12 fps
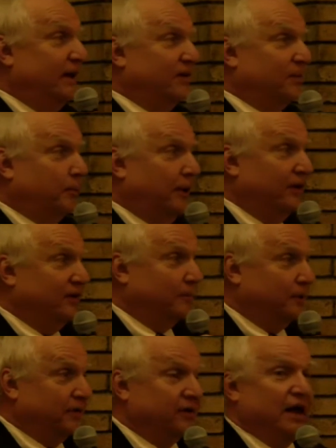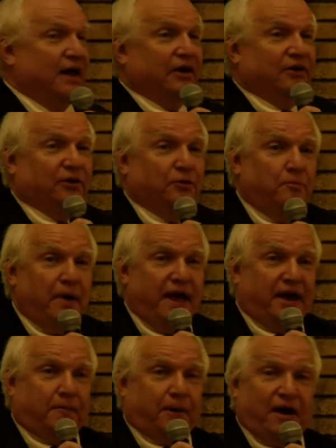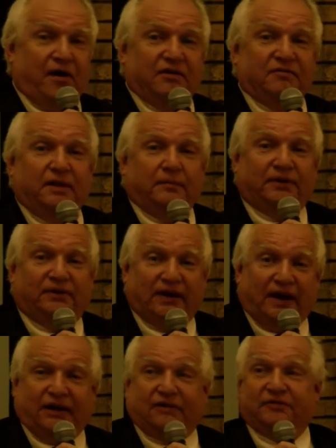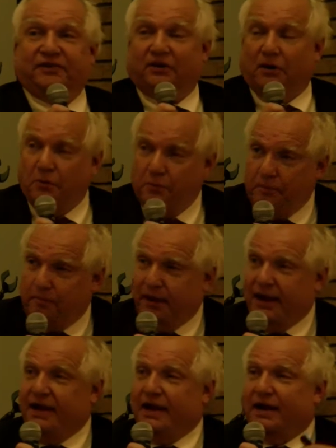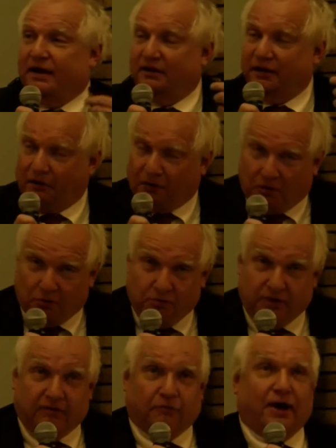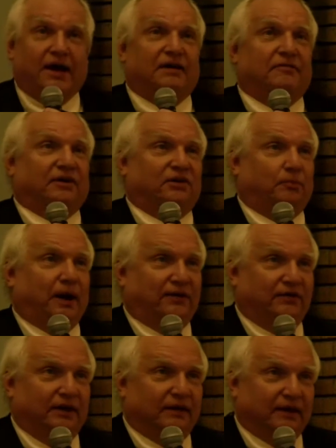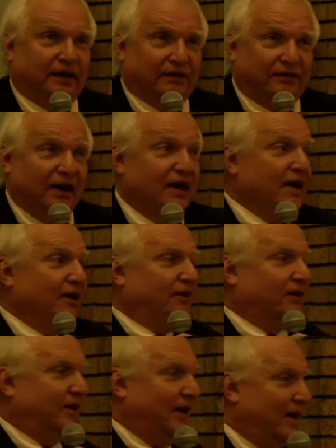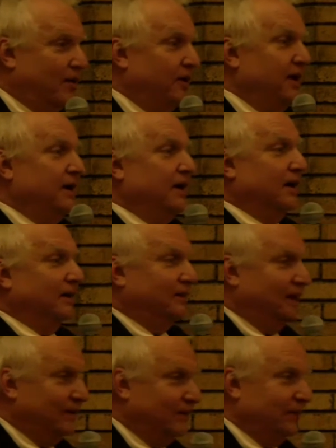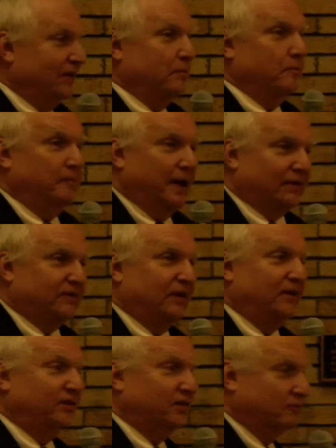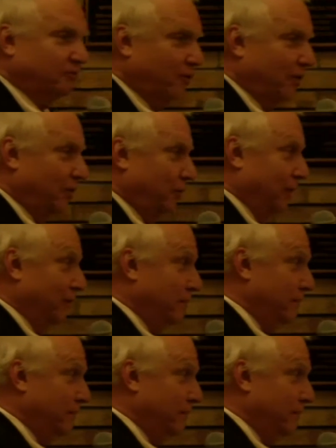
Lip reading: his principles to make part of themselves, their own being, their own way of expressing things, to carry this message forward.